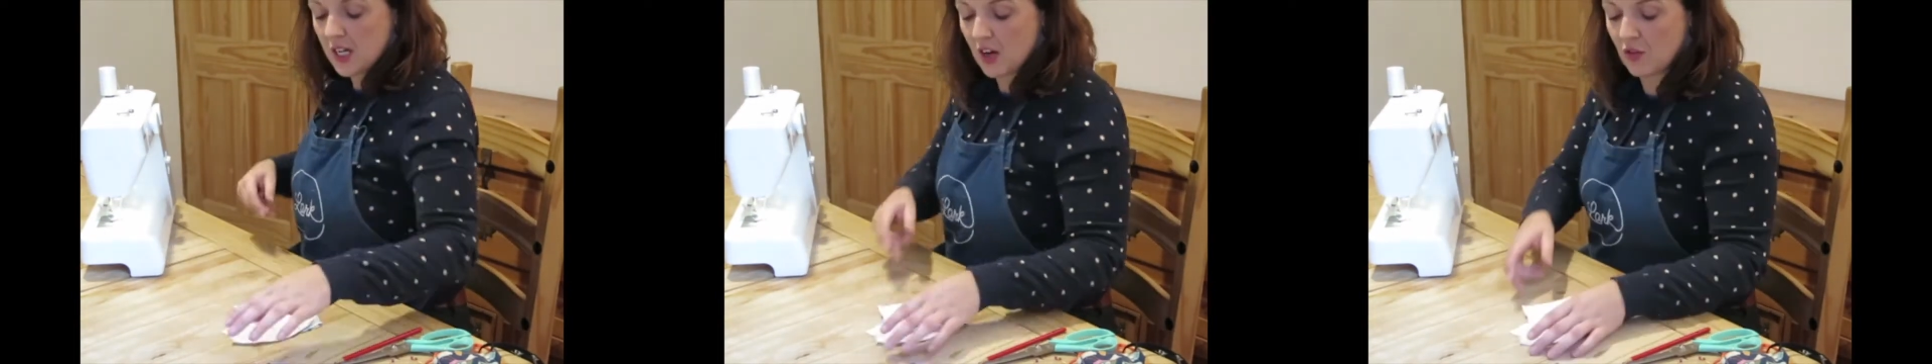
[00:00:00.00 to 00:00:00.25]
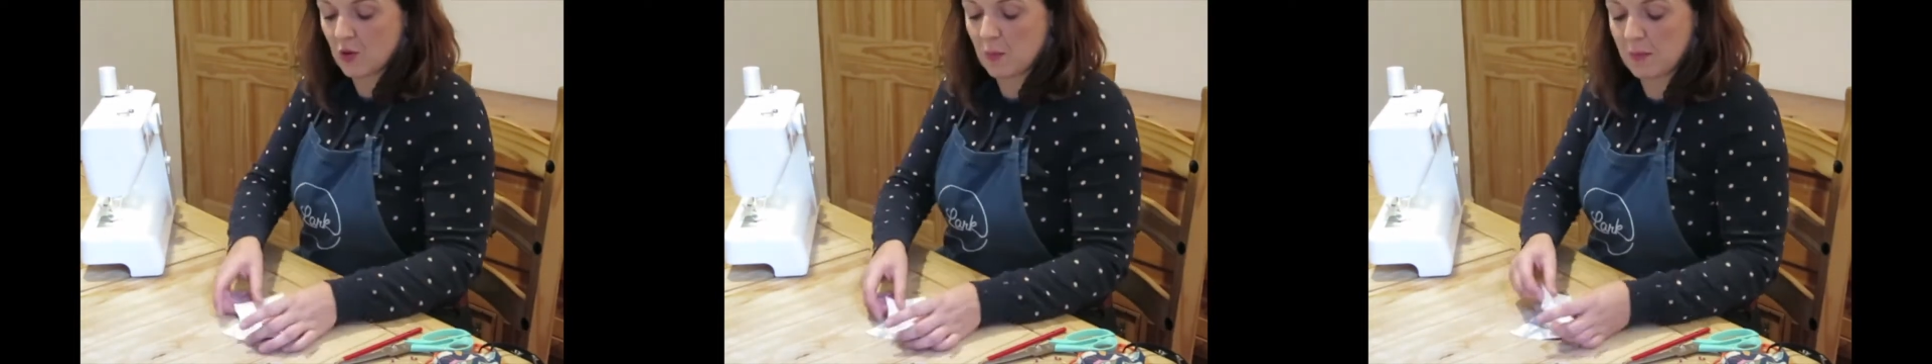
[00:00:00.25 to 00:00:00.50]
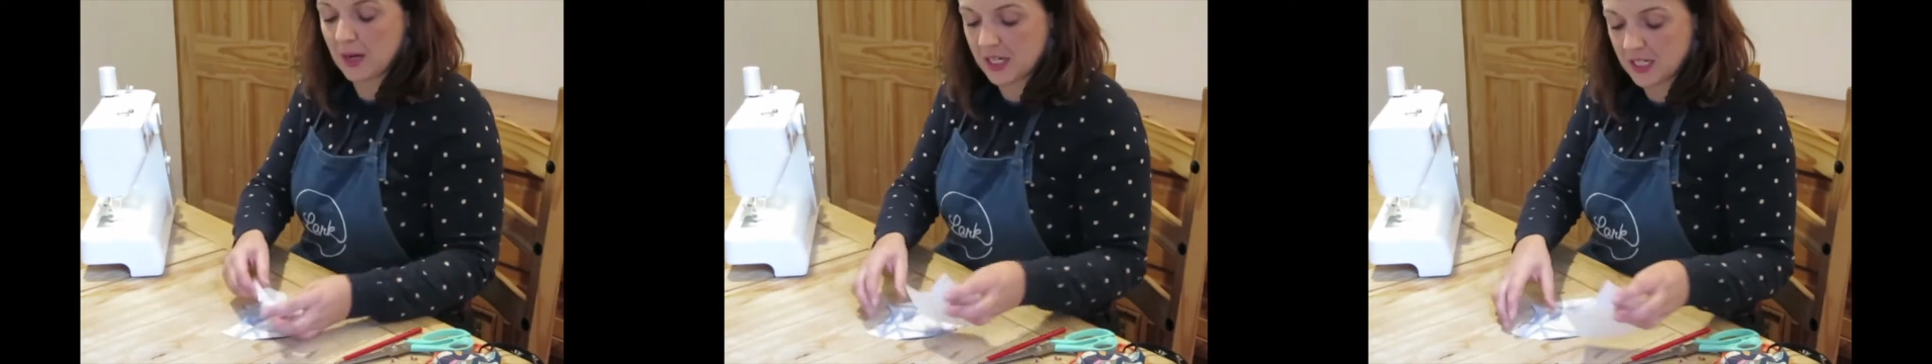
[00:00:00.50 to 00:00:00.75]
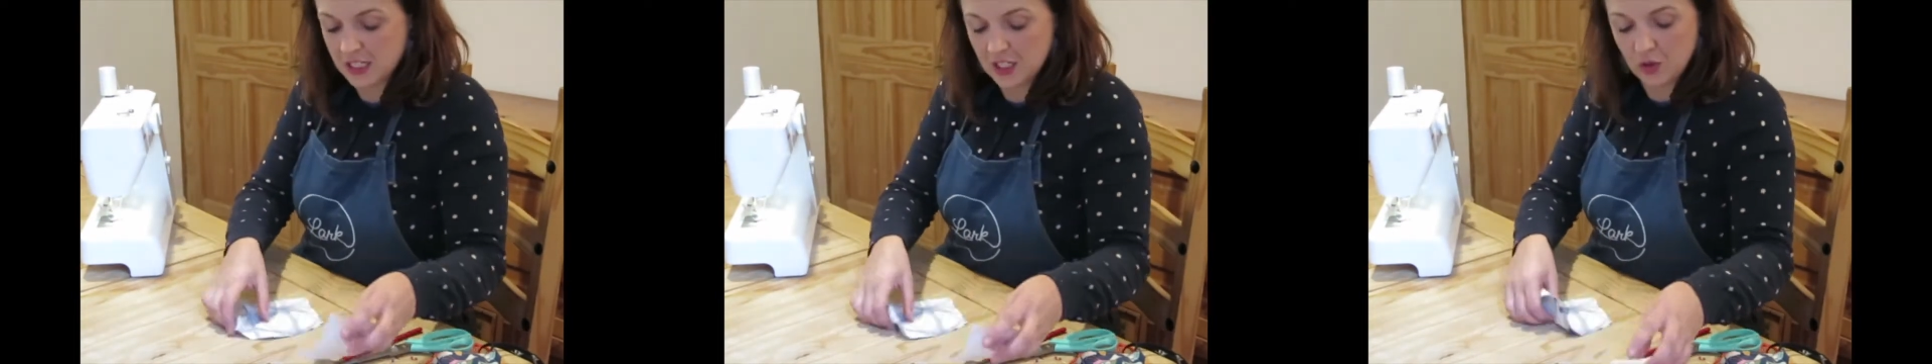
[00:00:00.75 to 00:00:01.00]
at
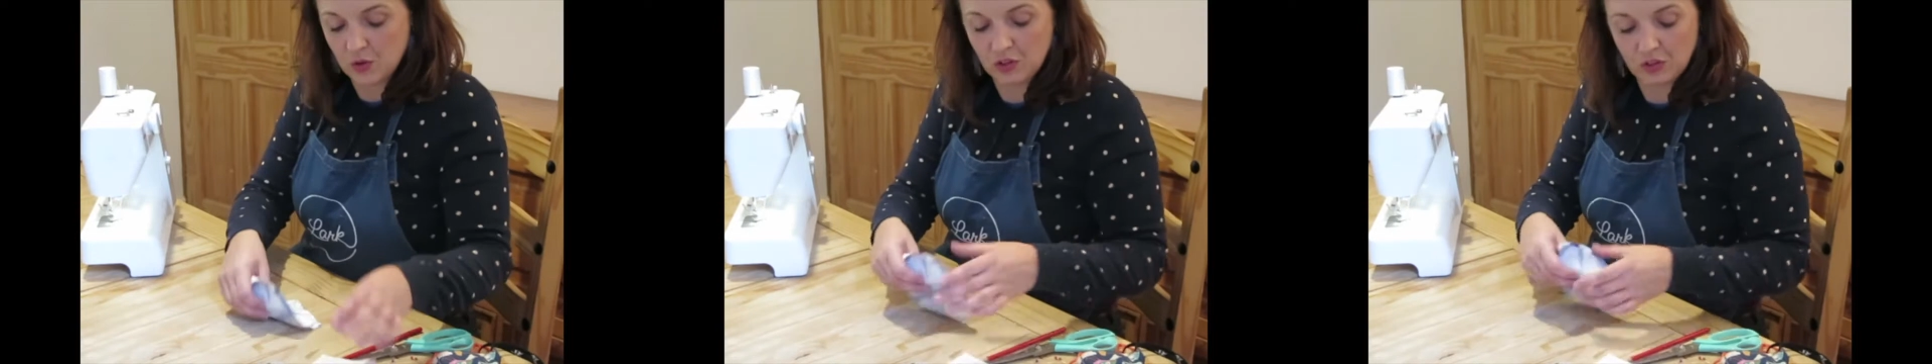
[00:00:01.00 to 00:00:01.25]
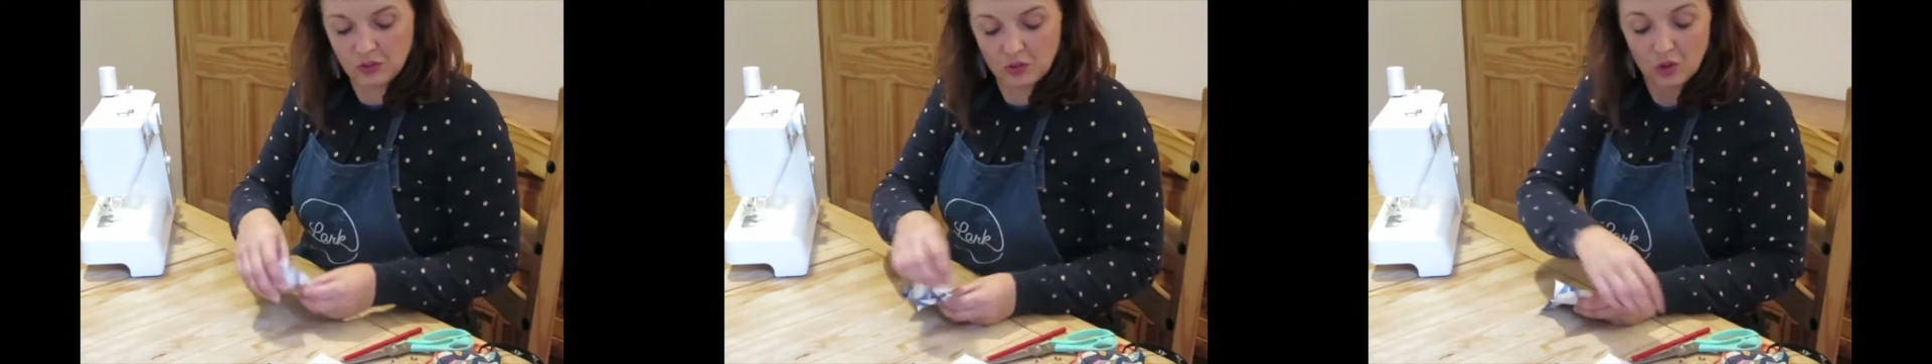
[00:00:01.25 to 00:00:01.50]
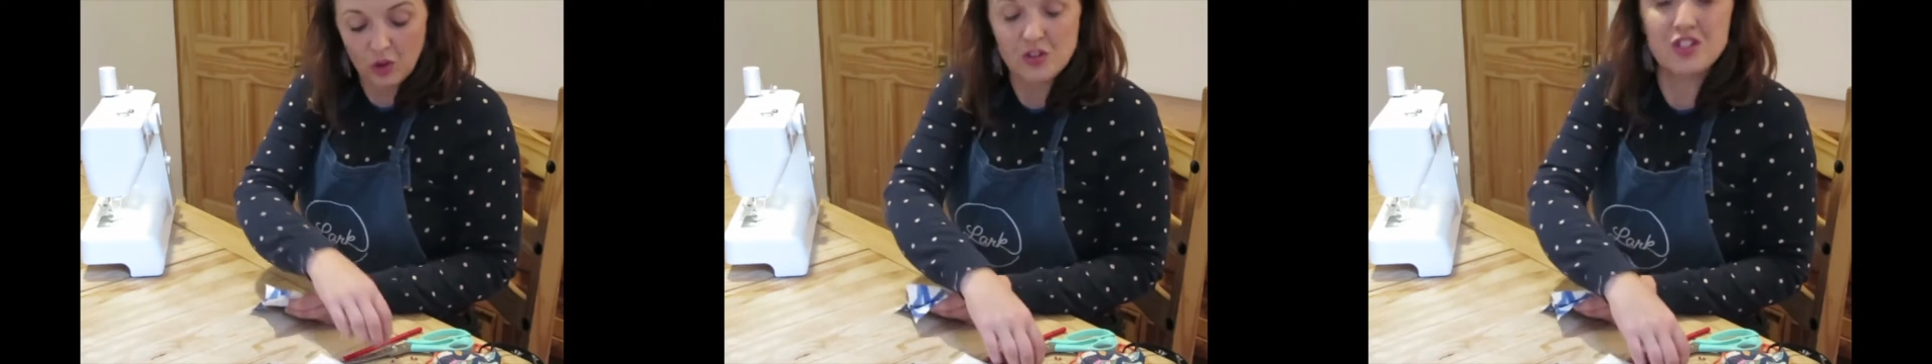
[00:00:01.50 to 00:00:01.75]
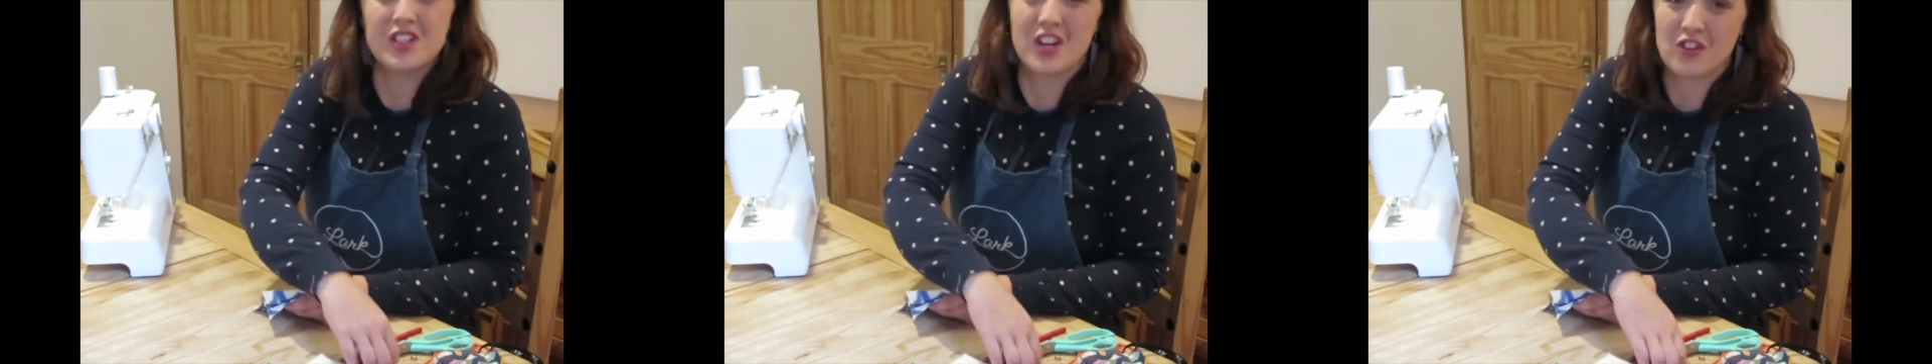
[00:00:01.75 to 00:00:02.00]
reminding you to
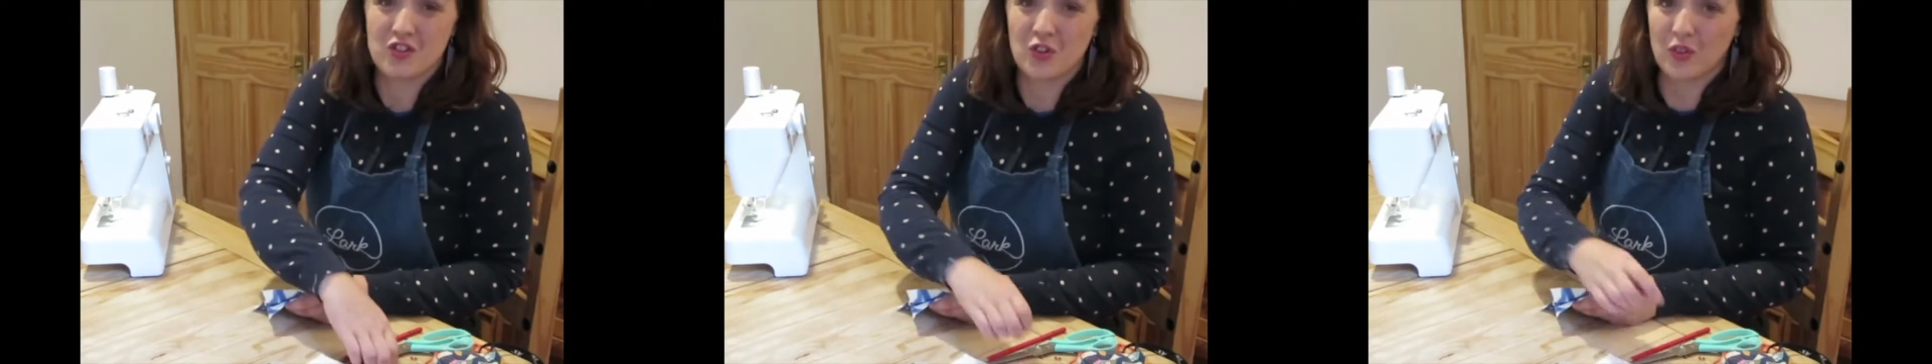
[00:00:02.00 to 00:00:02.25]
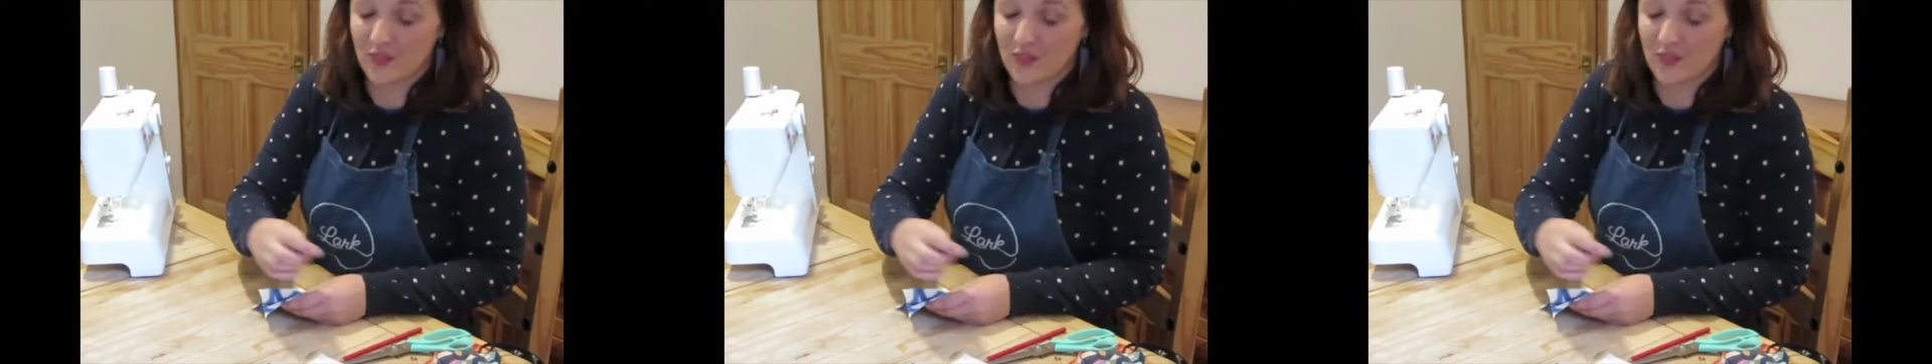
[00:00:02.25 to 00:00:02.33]
not touch your